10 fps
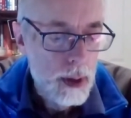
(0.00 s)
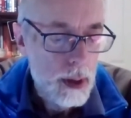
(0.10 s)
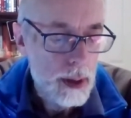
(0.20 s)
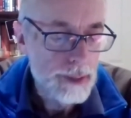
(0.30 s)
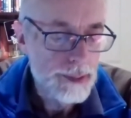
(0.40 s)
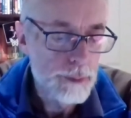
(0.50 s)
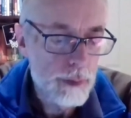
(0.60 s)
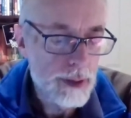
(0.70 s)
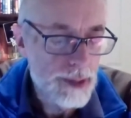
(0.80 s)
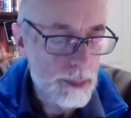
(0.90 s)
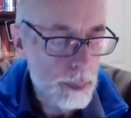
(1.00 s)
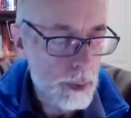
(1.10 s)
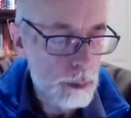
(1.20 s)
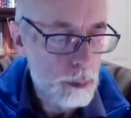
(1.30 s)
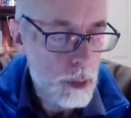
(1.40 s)
It says, for example,
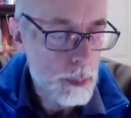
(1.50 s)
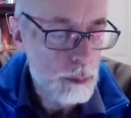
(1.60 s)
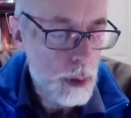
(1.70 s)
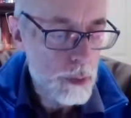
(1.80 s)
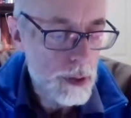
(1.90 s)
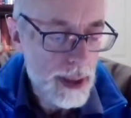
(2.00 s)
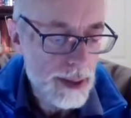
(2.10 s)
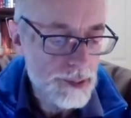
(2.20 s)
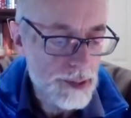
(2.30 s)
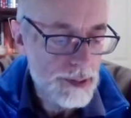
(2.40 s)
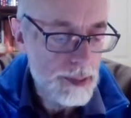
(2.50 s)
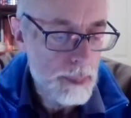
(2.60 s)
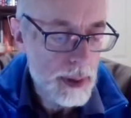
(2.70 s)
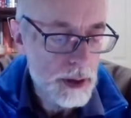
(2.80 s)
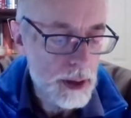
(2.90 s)
the Roman road analysis in
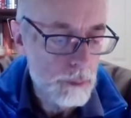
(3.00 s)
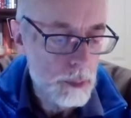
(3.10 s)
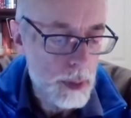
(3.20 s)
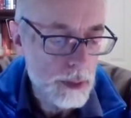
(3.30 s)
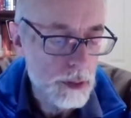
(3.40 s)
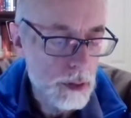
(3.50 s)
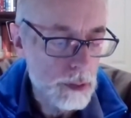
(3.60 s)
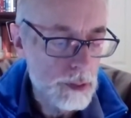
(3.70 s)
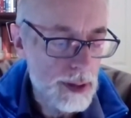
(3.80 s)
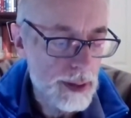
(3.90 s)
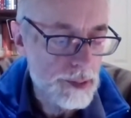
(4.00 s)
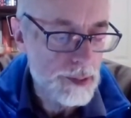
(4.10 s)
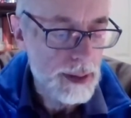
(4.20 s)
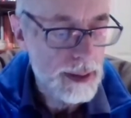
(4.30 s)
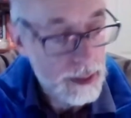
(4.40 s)
medieval modern
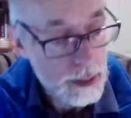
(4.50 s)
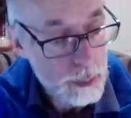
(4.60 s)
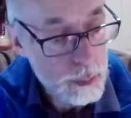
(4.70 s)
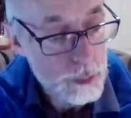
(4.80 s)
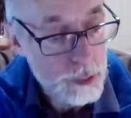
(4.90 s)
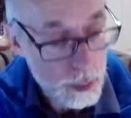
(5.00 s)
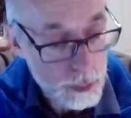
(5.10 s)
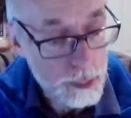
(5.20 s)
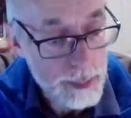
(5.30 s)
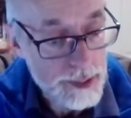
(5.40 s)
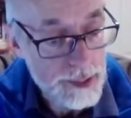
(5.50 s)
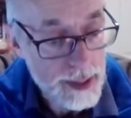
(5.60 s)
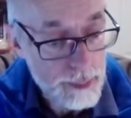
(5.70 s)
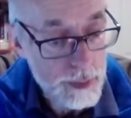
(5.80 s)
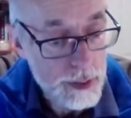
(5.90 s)
context includes documented
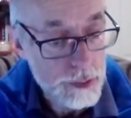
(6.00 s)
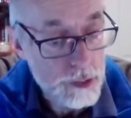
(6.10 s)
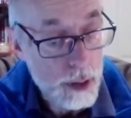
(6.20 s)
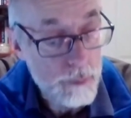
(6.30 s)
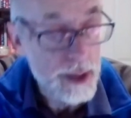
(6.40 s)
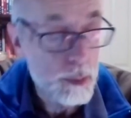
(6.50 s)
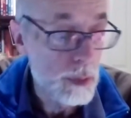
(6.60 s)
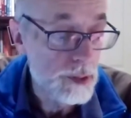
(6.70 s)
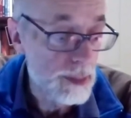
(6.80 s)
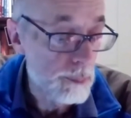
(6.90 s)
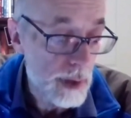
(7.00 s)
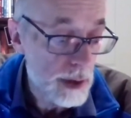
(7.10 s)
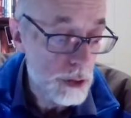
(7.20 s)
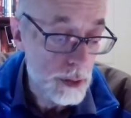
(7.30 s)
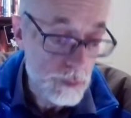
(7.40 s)
evidence of Edward's
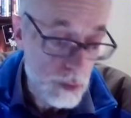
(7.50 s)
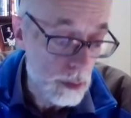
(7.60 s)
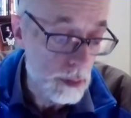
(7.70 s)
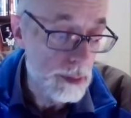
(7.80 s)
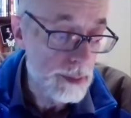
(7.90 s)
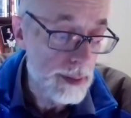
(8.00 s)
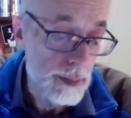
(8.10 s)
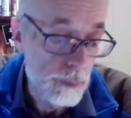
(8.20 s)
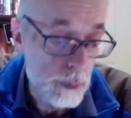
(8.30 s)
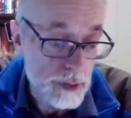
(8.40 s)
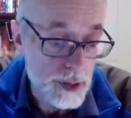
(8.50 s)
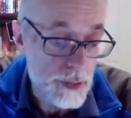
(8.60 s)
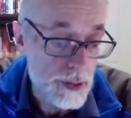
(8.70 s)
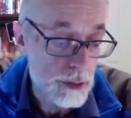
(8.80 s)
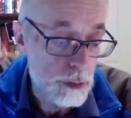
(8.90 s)
invasion of Scotland in the 14th
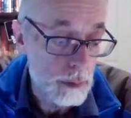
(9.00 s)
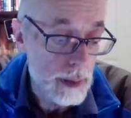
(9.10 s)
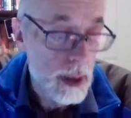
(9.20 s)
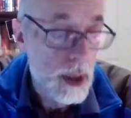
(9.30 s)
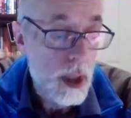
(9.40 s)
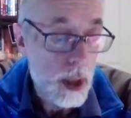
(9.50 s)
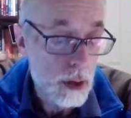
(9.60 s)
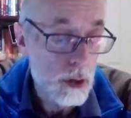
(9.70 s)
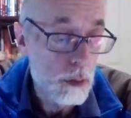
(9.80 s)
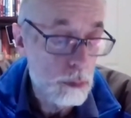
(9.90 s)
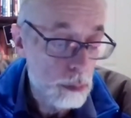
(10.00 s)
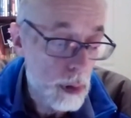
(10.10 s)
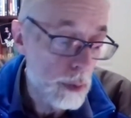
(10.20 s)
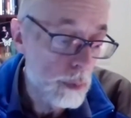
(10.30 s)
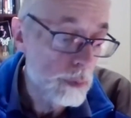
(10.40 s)
century along
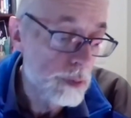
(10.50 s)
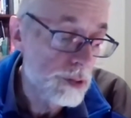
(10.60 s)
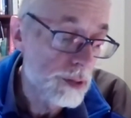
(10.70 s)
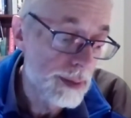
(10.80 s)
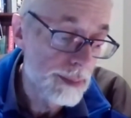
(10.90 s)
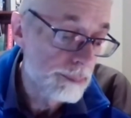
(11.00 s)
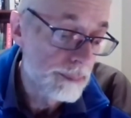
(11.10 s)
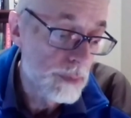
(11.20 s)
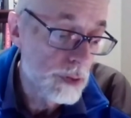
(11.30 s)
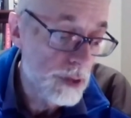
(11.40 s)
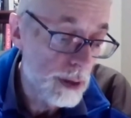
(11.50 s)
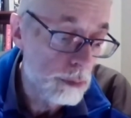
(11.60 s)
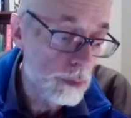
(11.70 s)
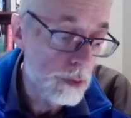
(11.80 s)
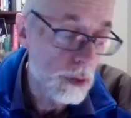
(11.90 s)
roads to
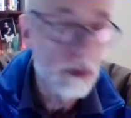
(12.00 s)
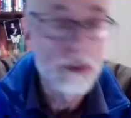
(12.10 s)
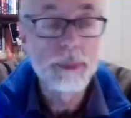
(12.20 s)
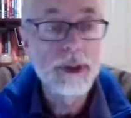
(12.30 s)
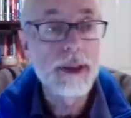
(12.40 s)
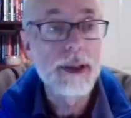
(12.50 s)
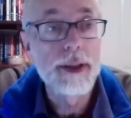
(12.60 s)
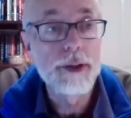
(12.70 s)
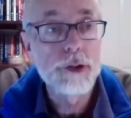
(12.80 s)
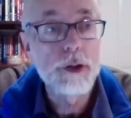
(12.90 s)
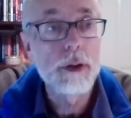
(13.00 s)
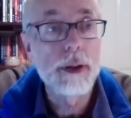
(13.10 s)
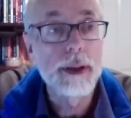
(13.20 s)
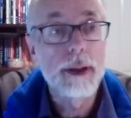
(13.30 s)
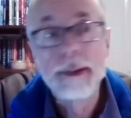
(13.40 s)
central Scotland, particularly near Stirling.